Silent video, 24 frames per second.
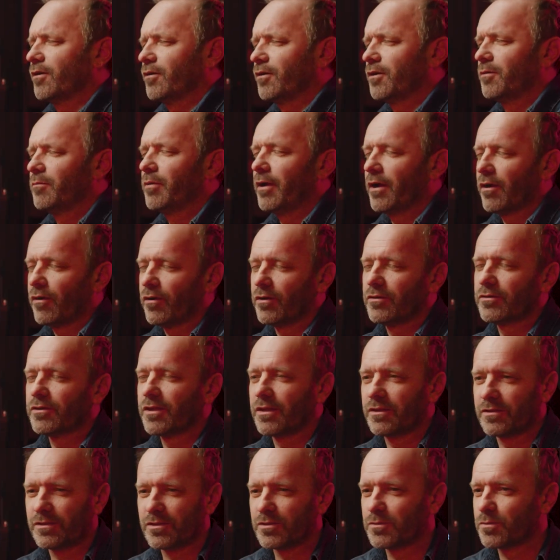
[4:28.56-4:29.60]
very apparent
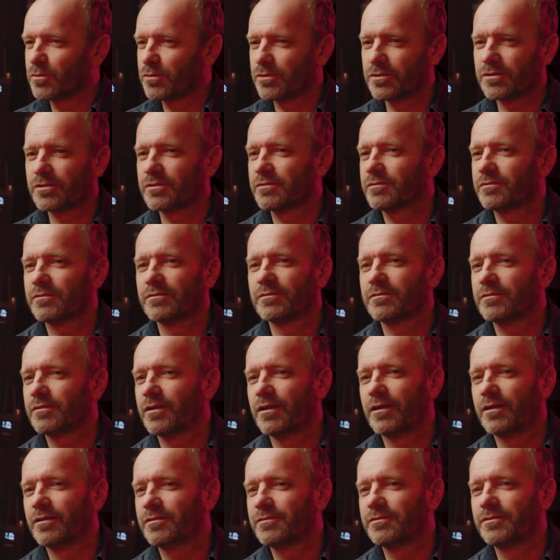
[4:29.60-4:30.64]
that this was
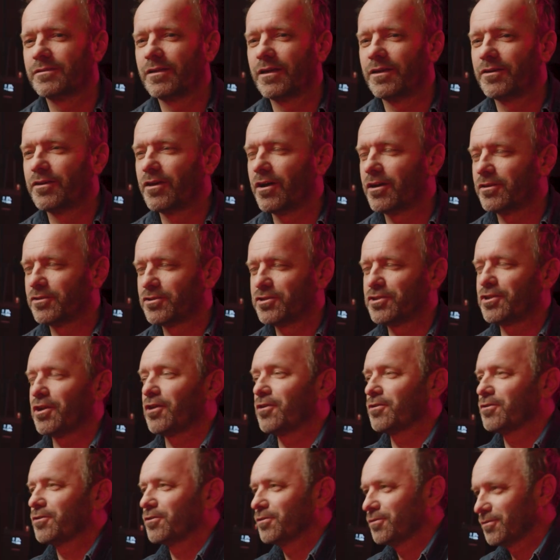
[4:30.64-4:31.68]
a
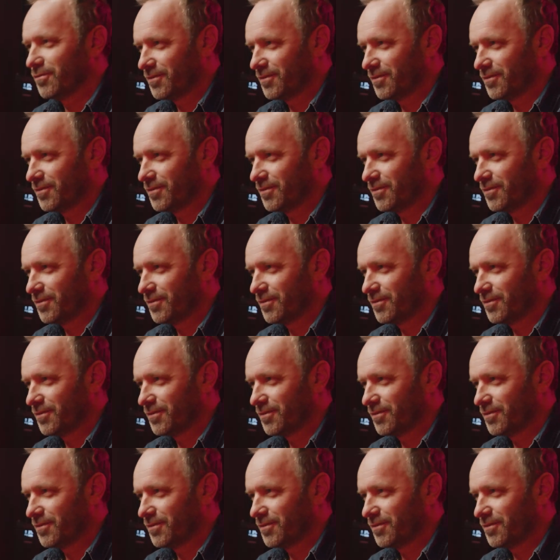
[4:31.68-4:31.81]
non-starter.